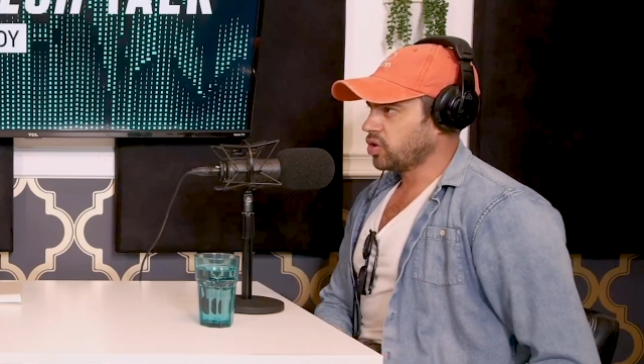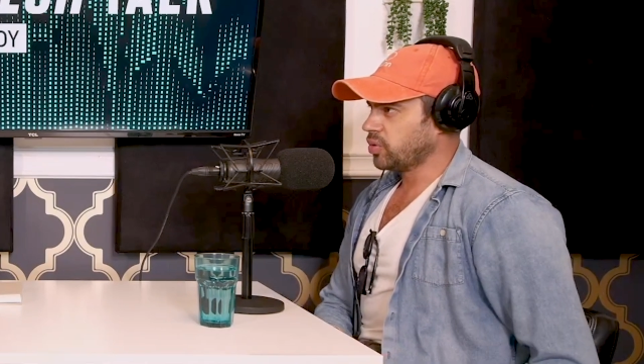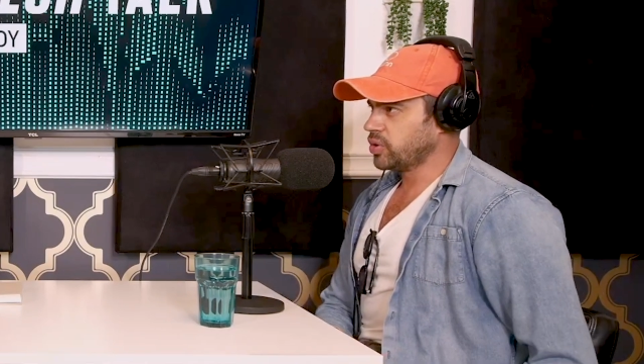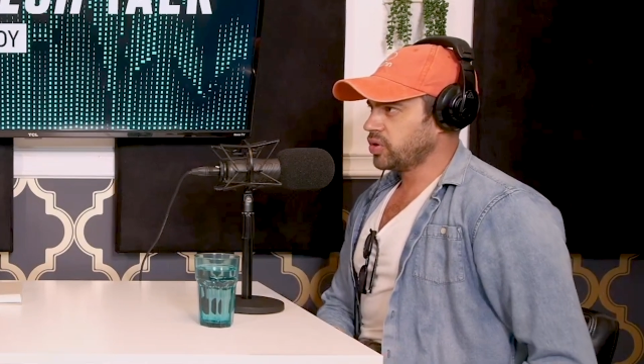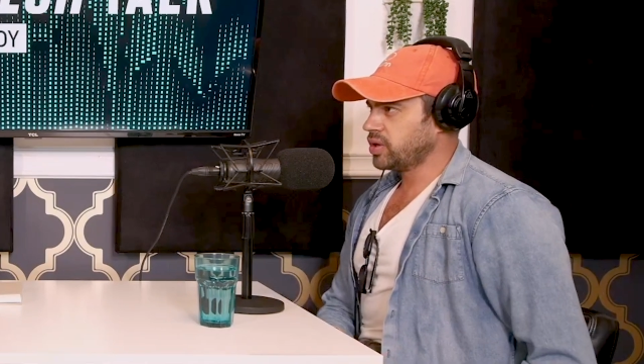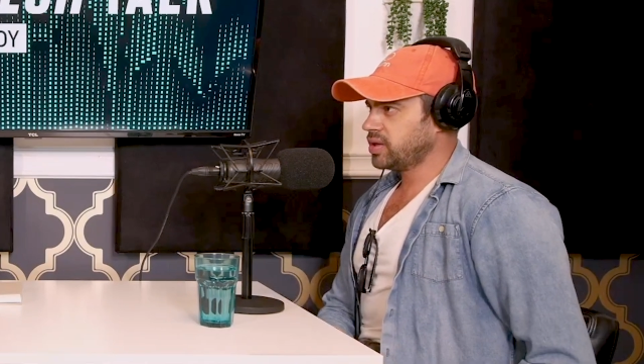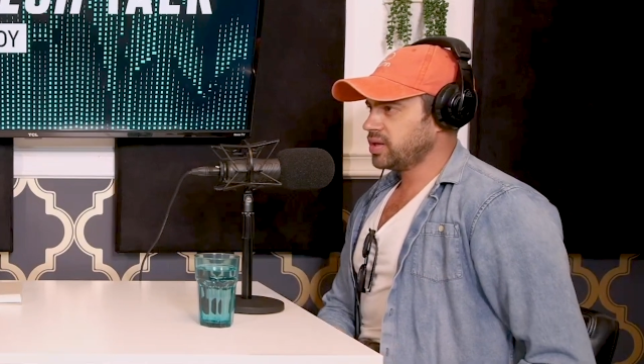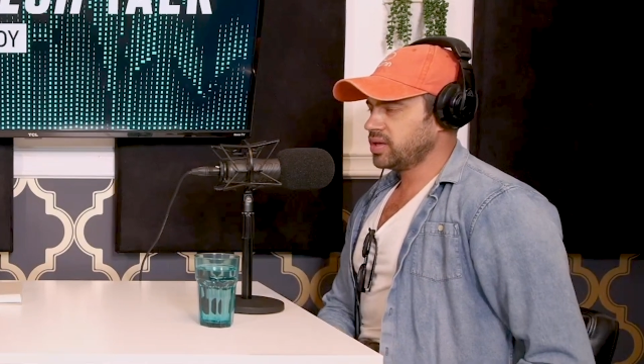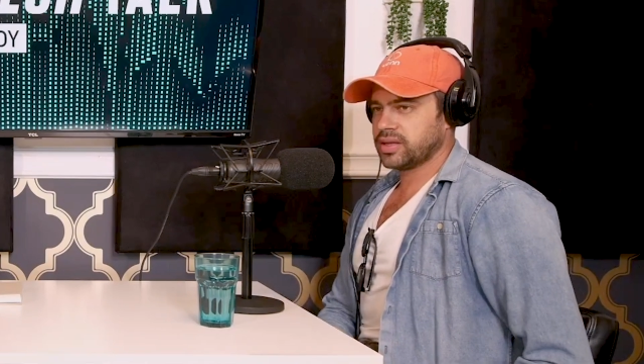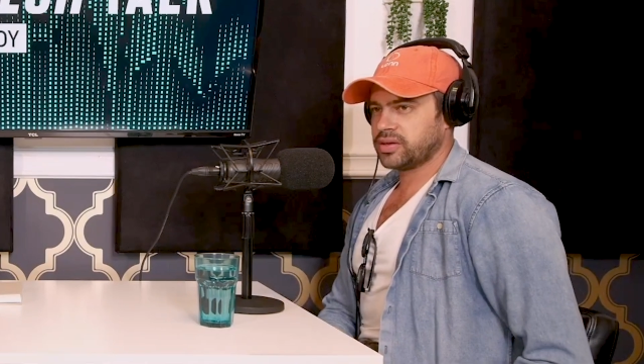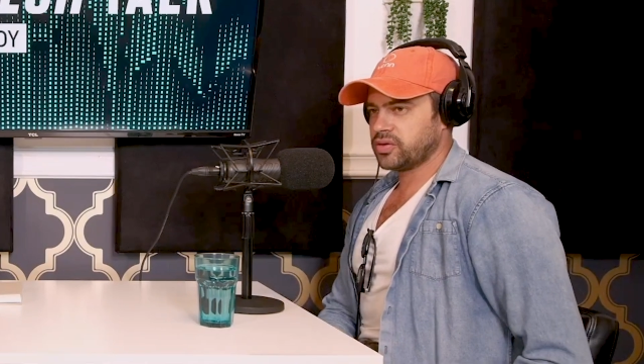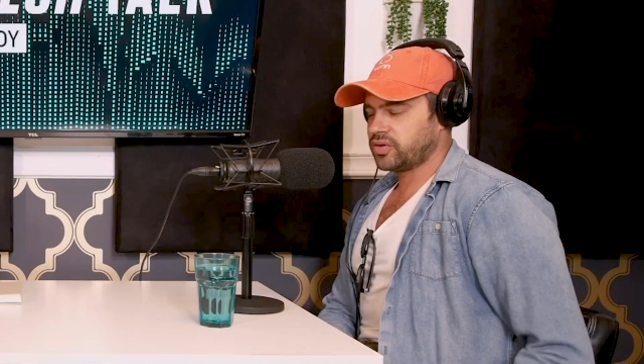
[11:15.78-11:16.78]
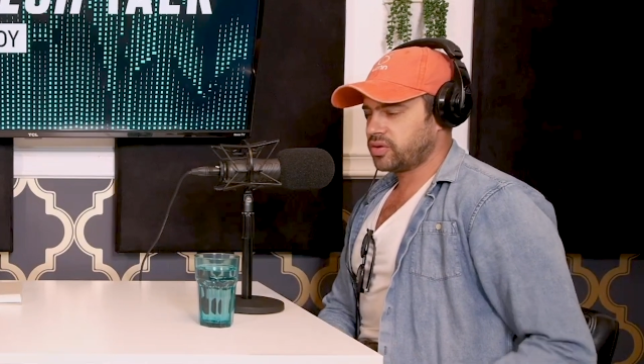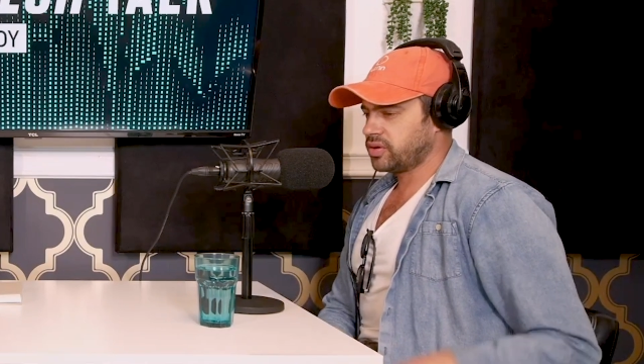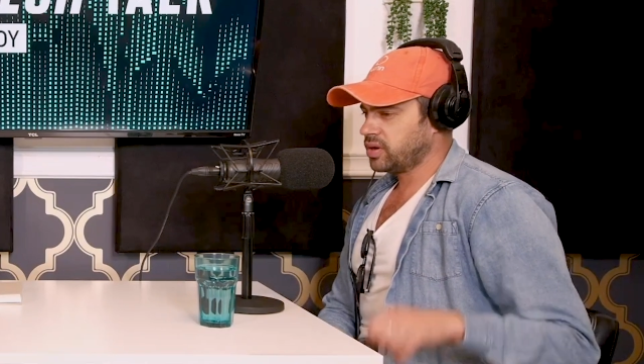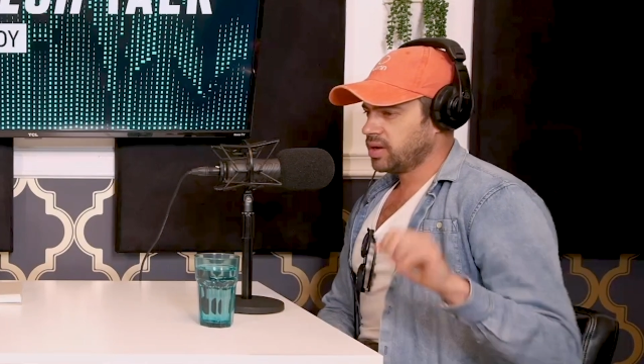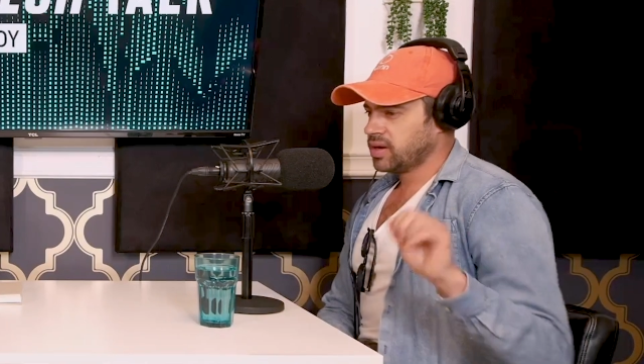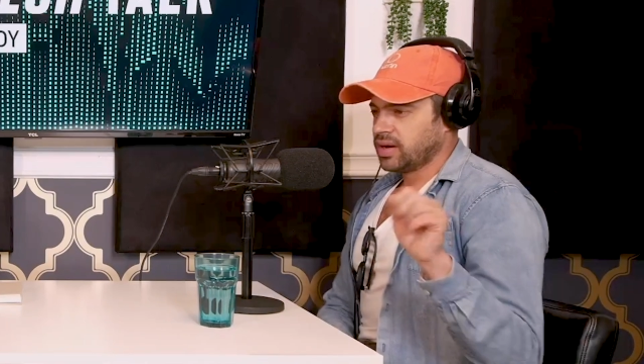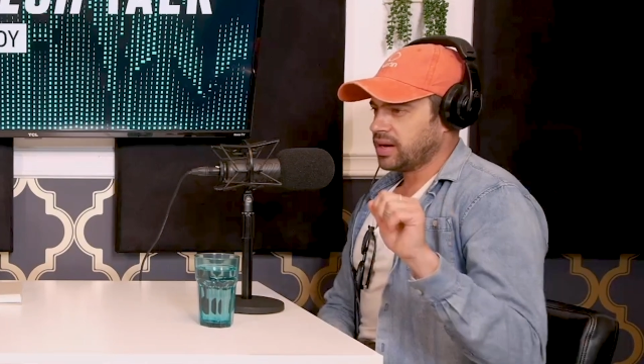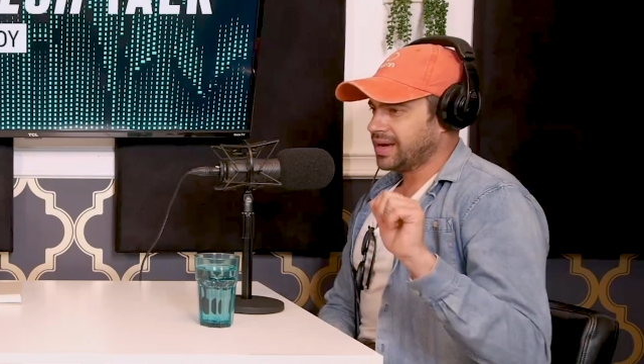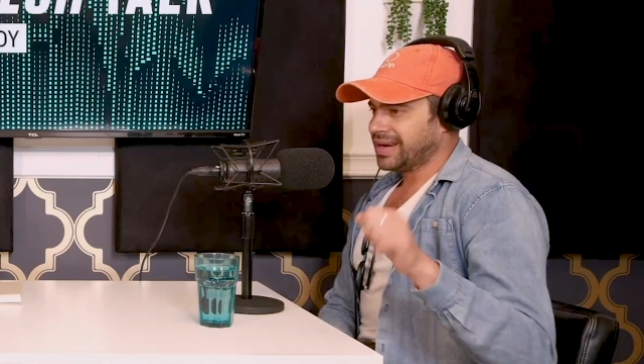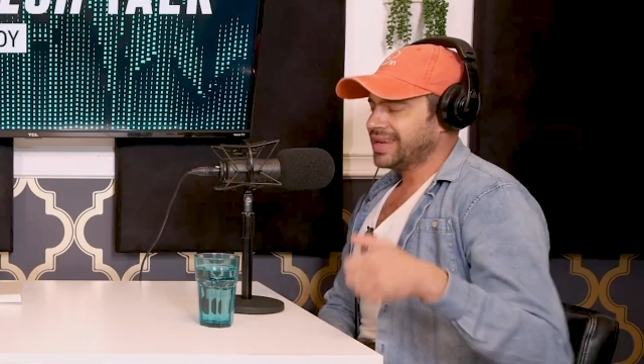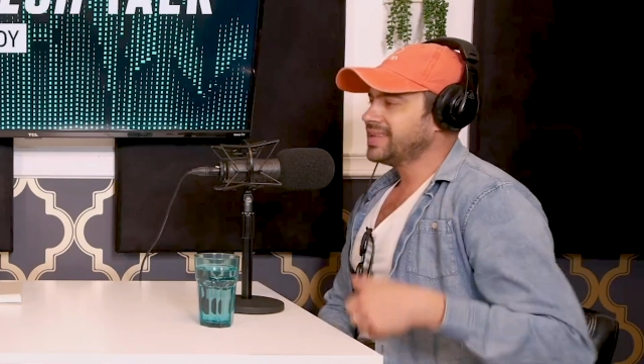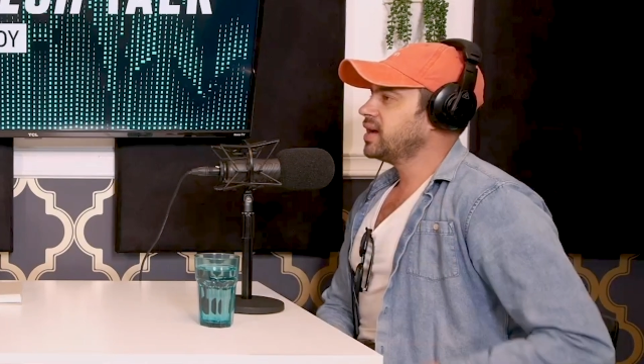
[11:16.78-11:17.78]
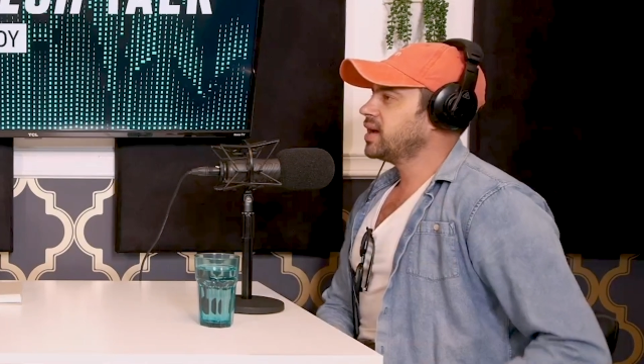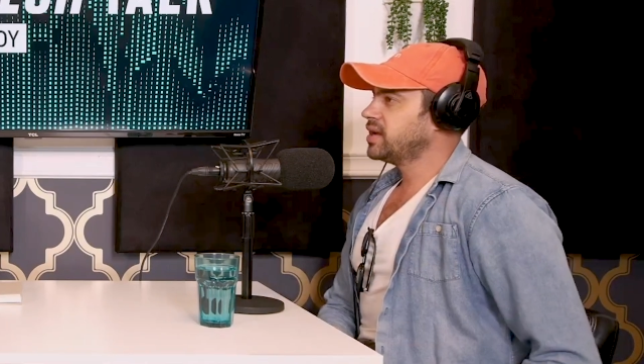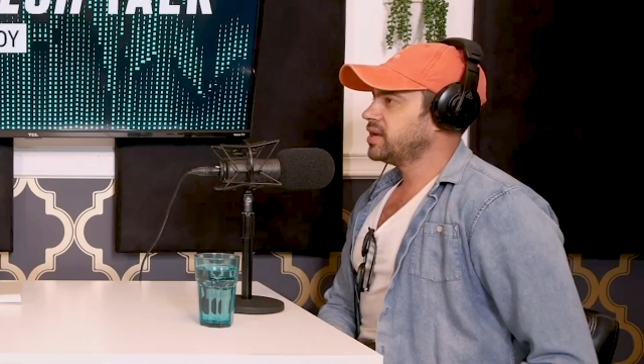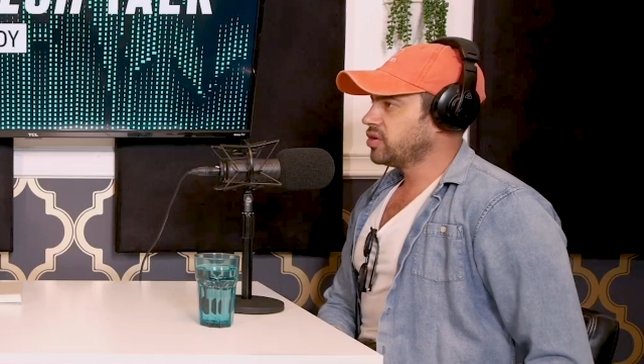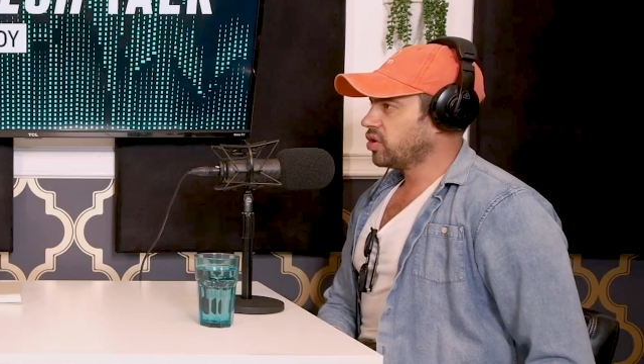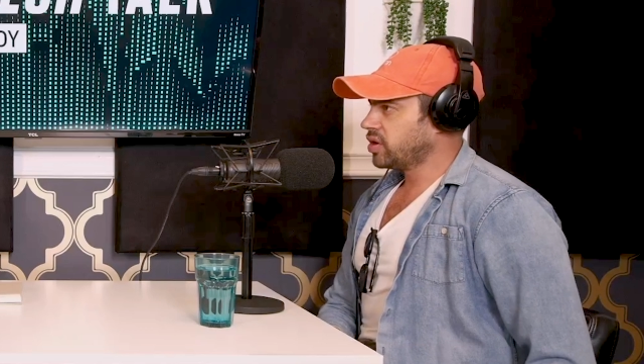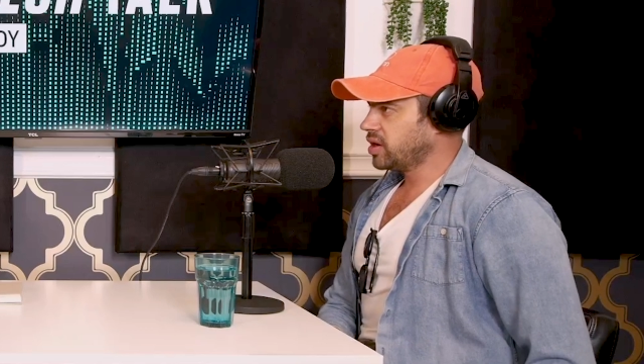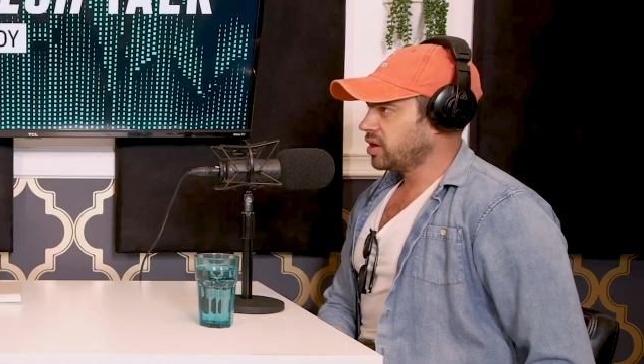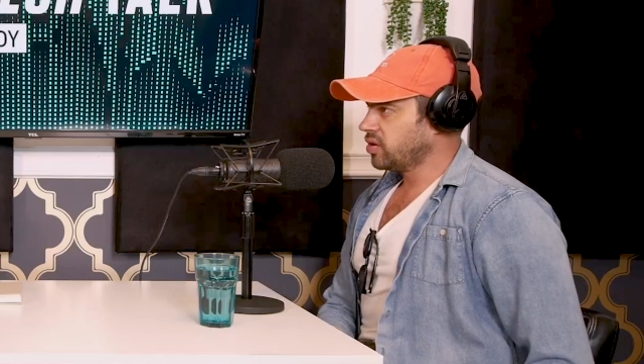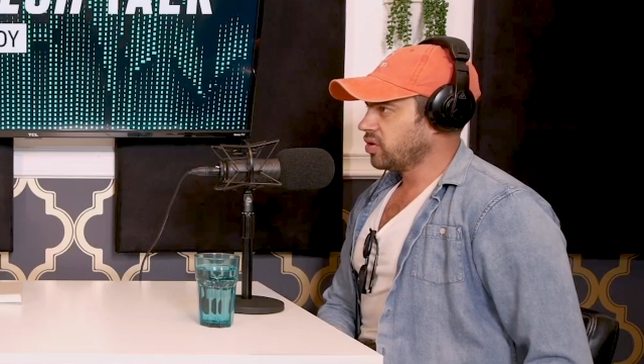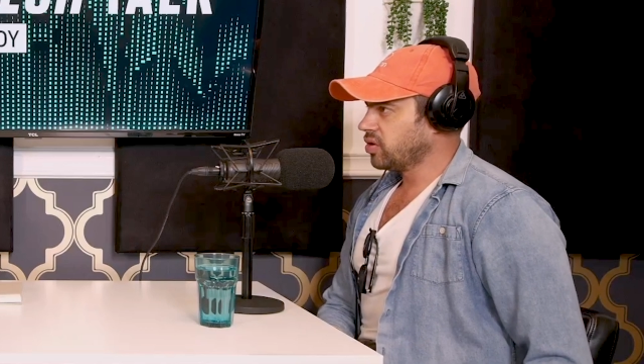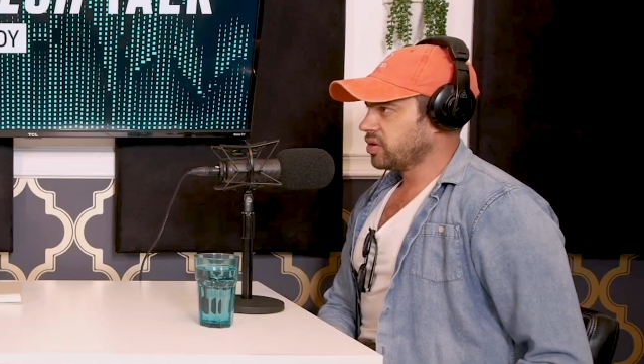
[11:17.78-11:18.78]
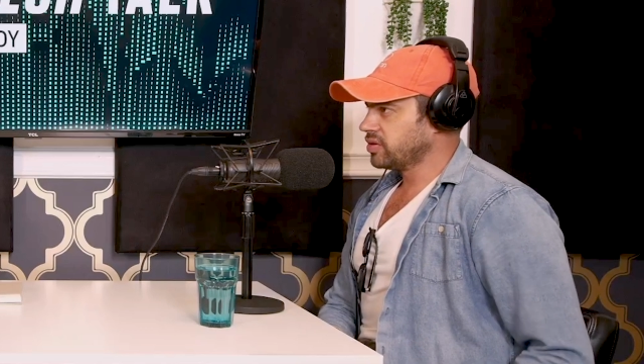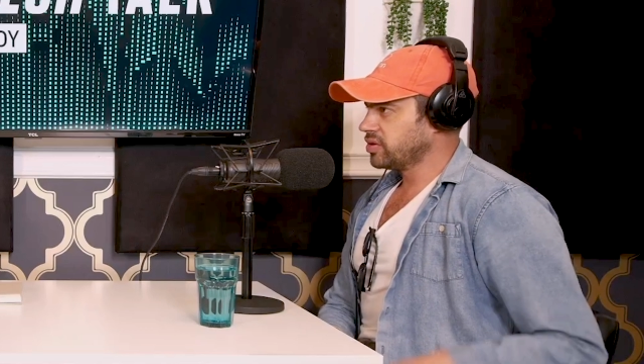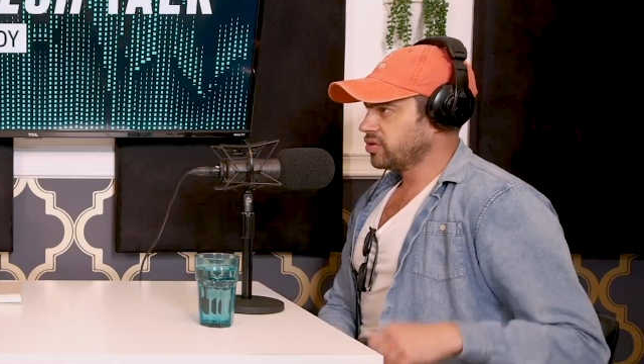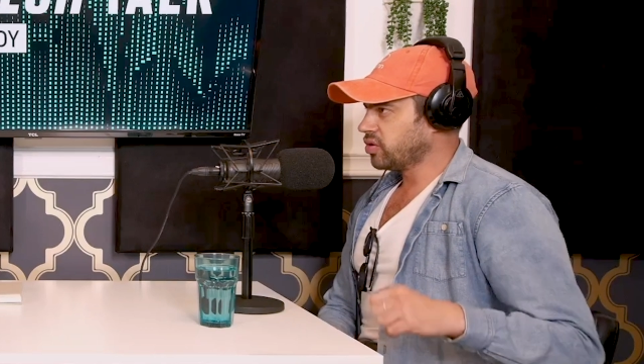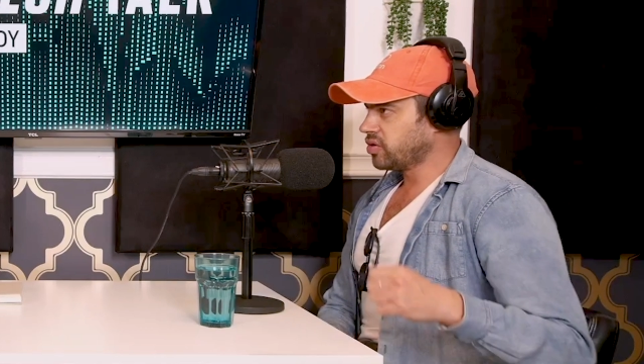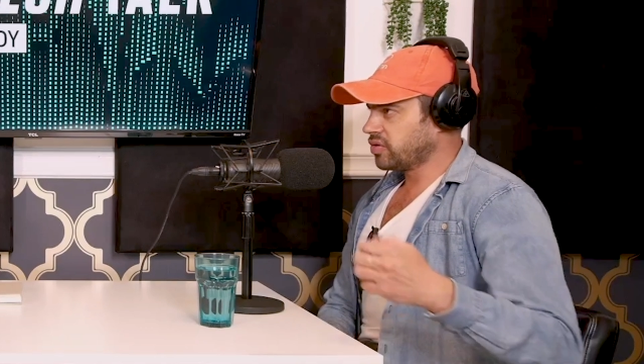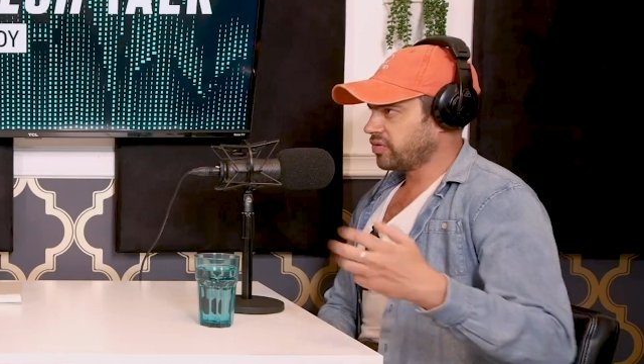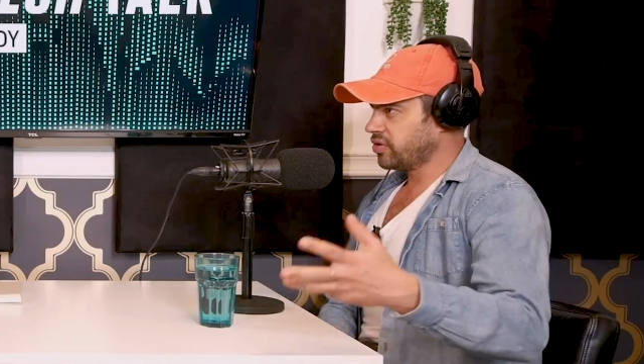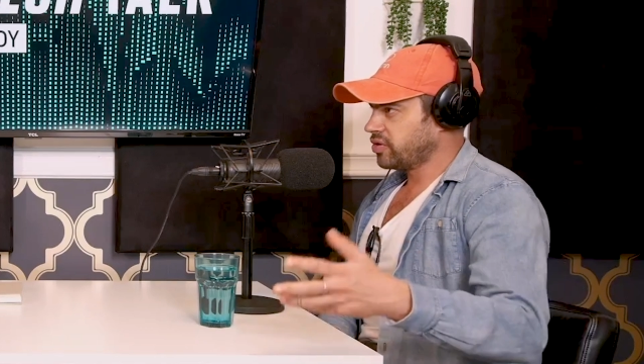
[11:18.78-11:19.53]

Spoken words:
community that you're literally knocking on the door of